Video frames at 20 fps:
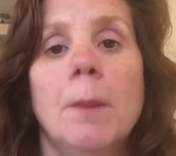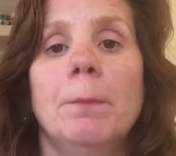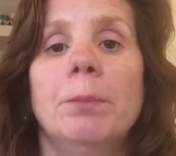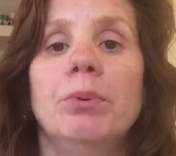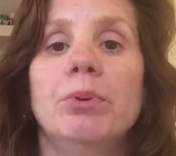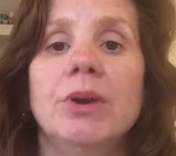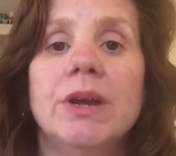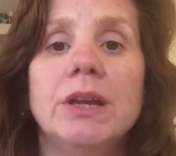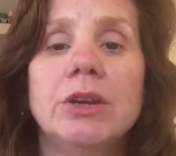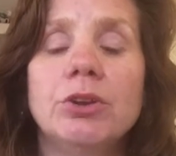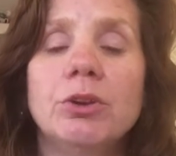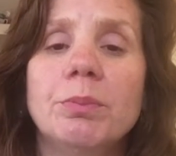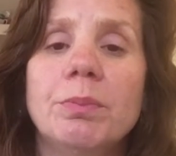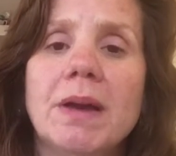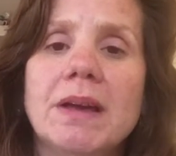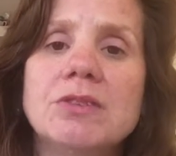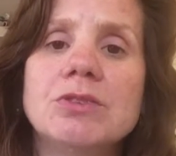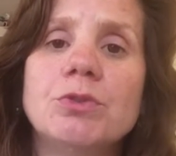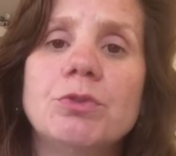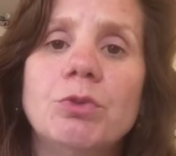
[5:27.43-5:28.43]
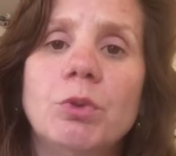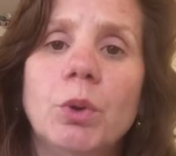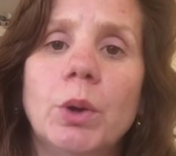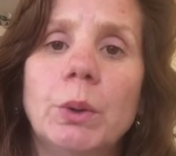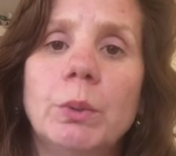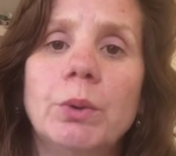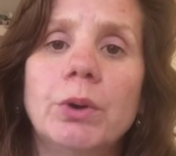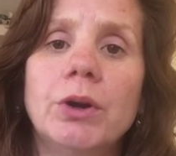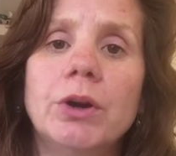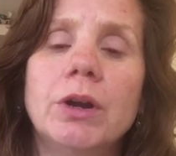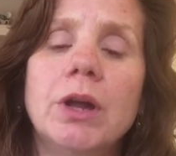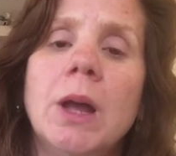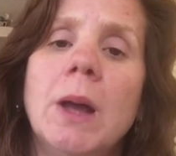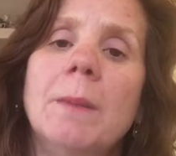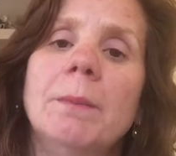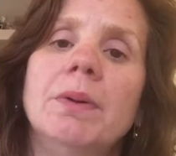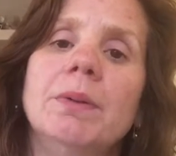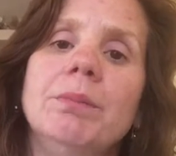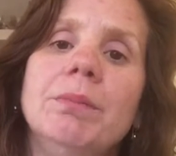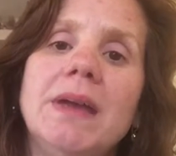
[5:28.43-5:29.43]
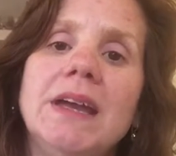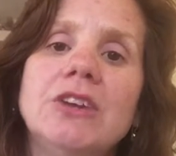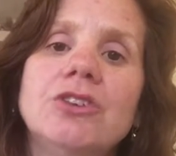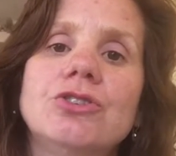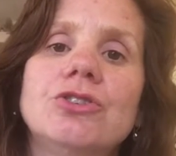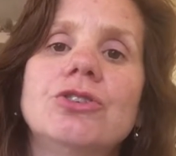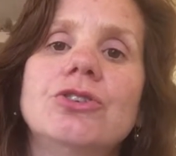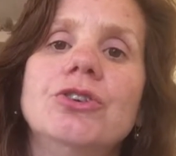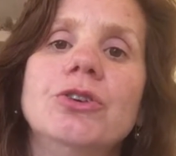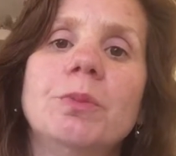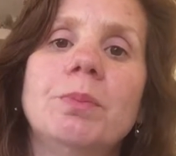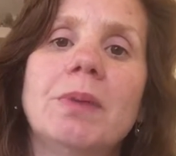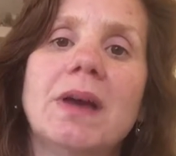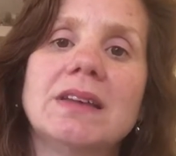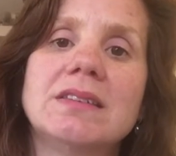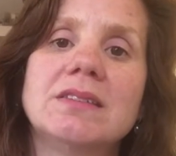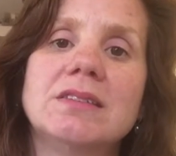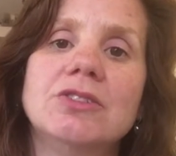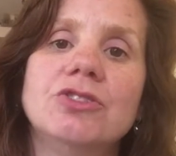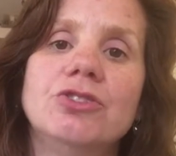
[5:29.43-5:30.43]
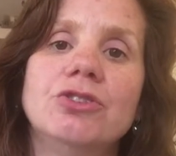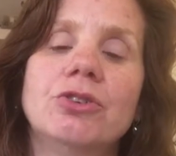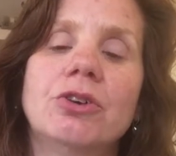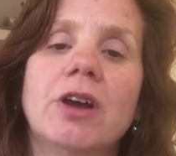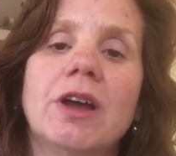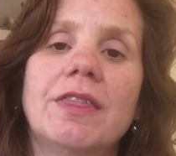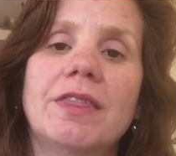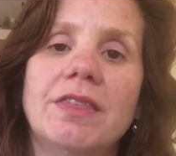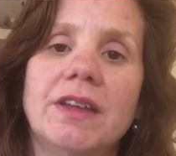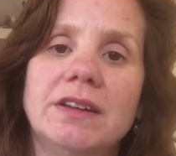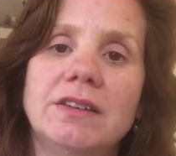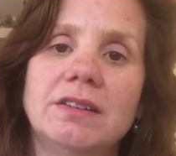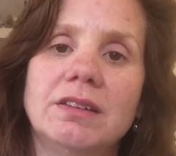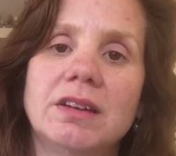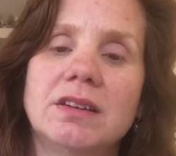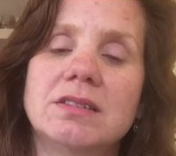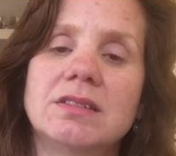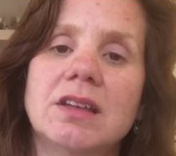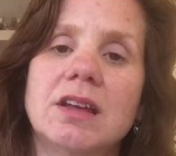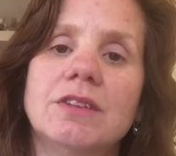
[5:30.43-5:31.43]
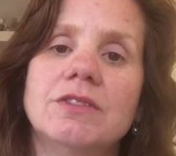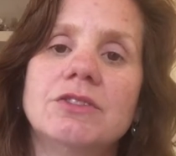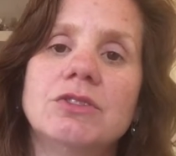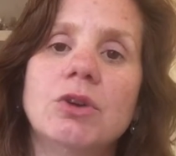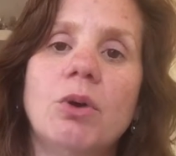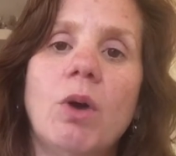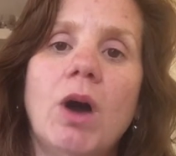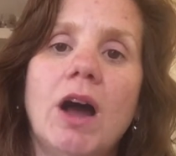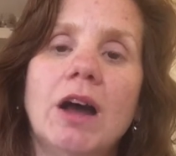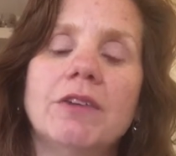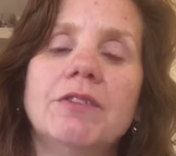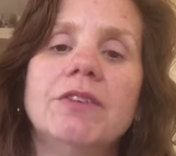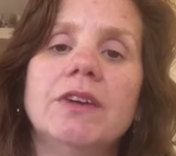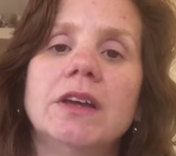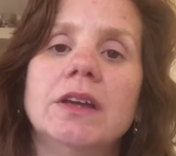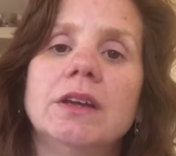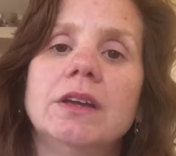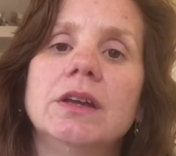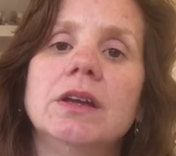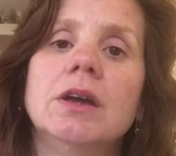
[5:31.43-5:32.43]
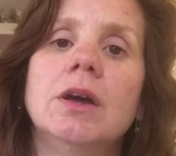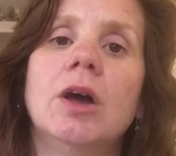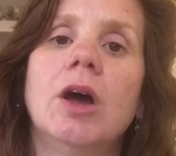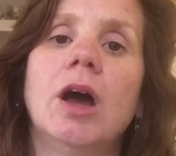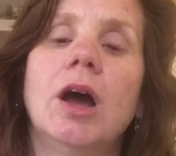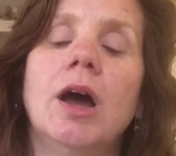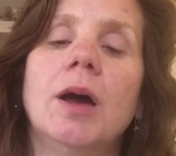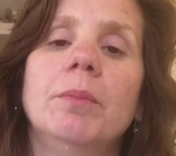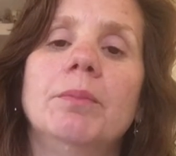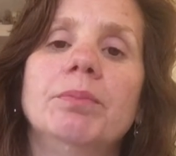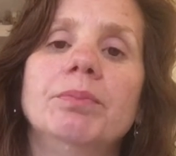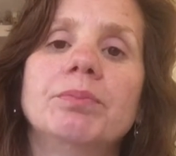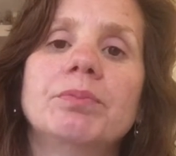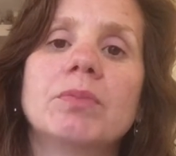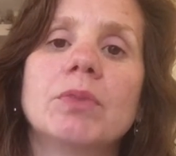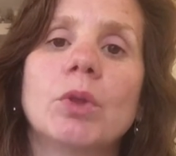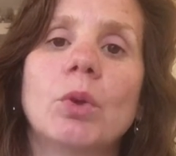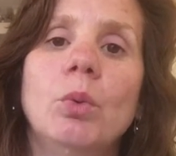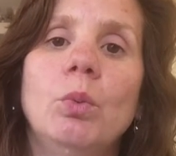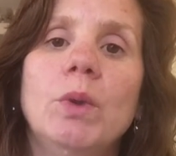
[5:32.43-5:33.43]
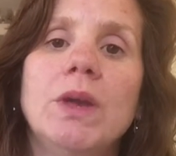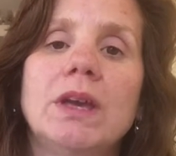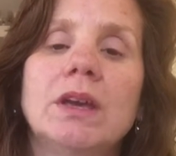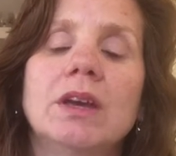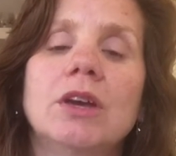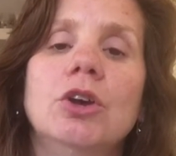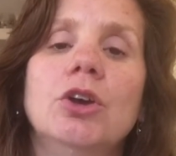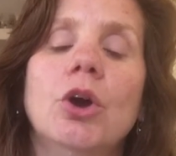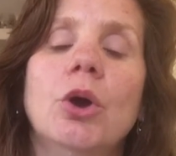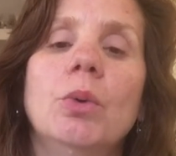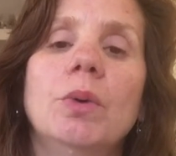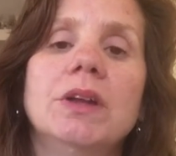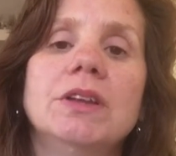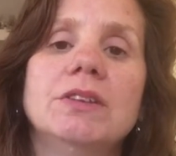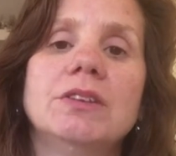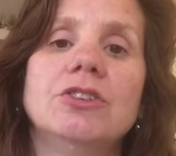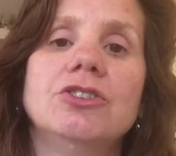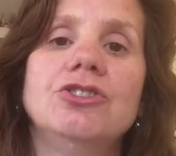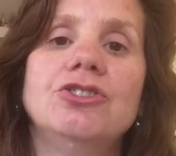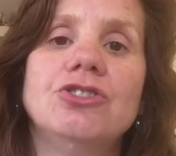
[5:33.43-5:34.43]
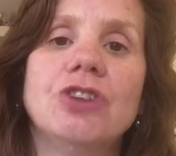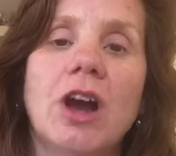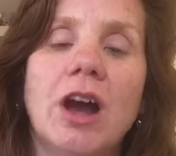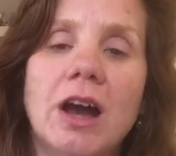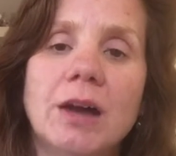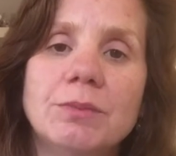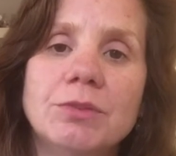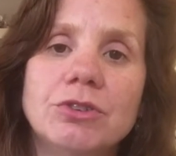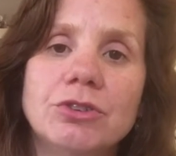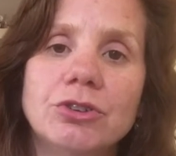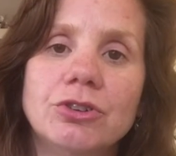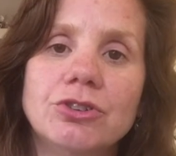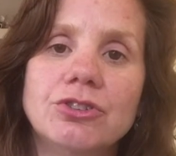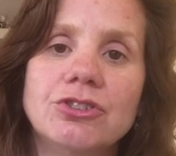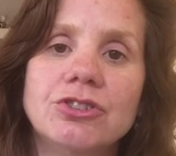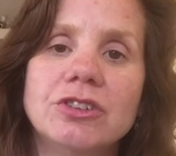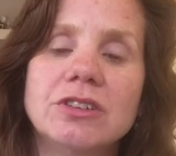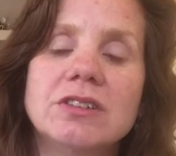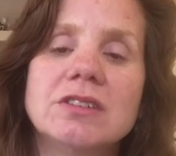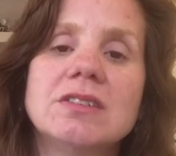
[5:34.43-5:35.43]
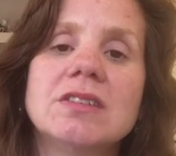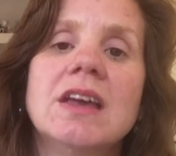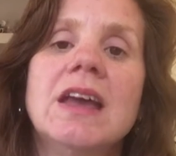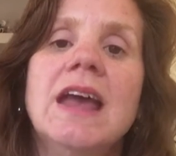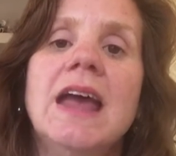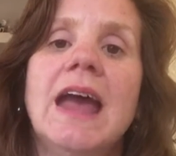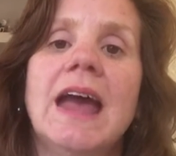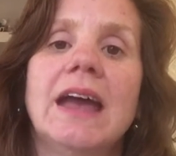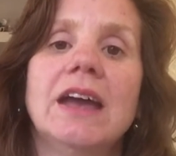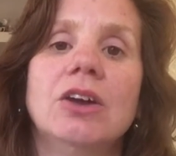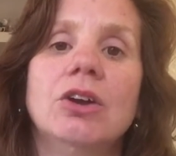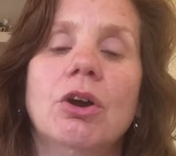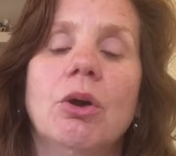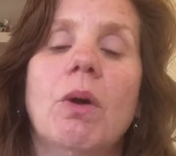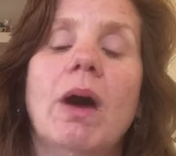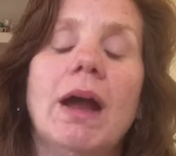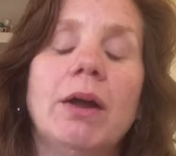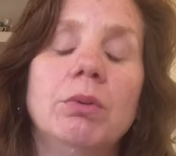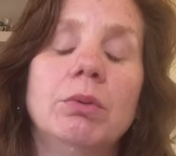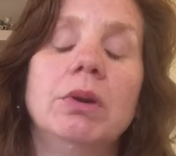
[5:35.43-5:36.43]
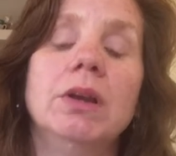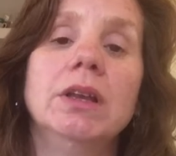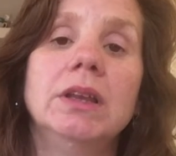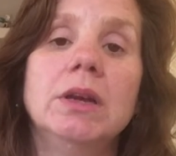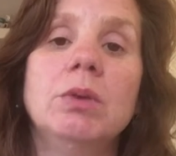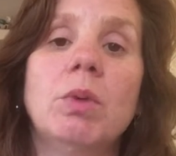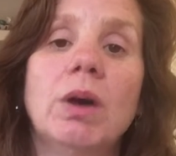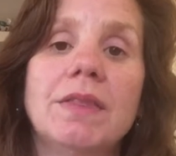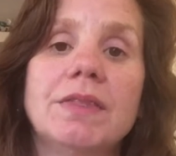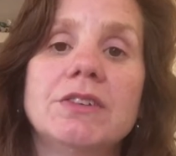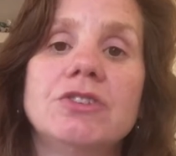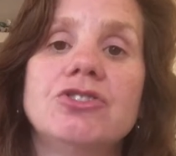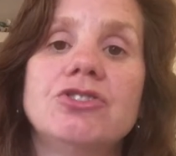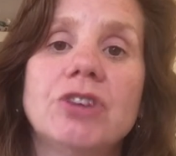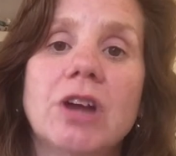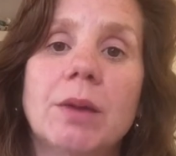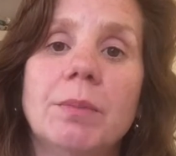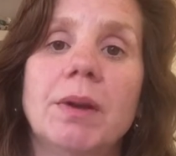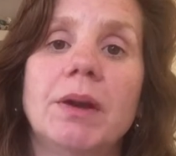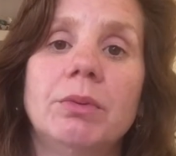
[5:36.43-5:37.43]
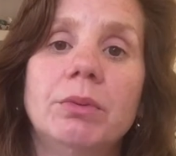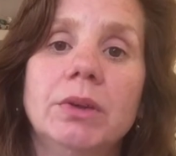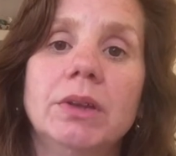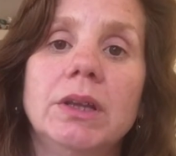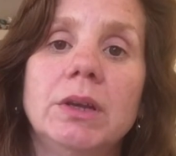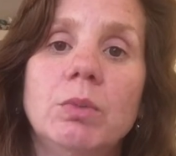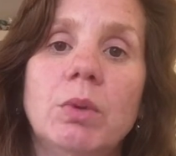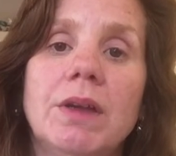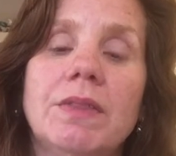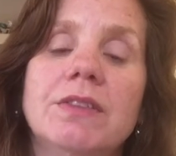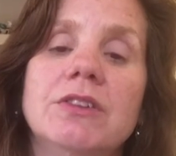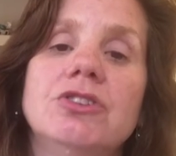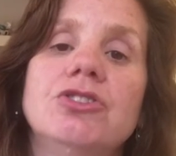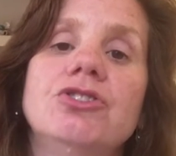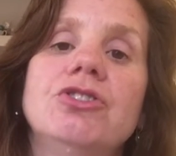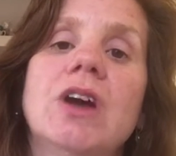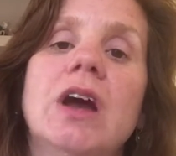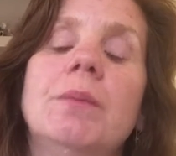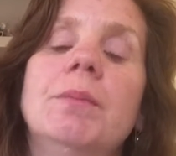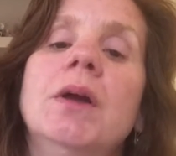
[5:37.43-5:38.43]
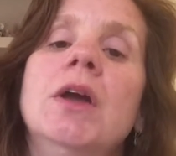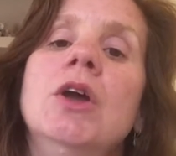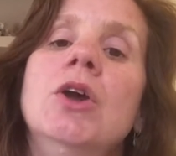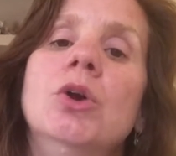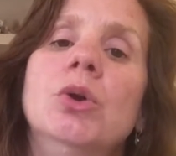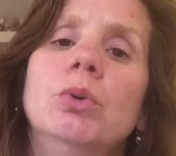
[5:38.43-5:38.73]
Bring your best forward, but make sure your best is your authentic self. So often we can go into job searches and go, I really want this job, I really want this job.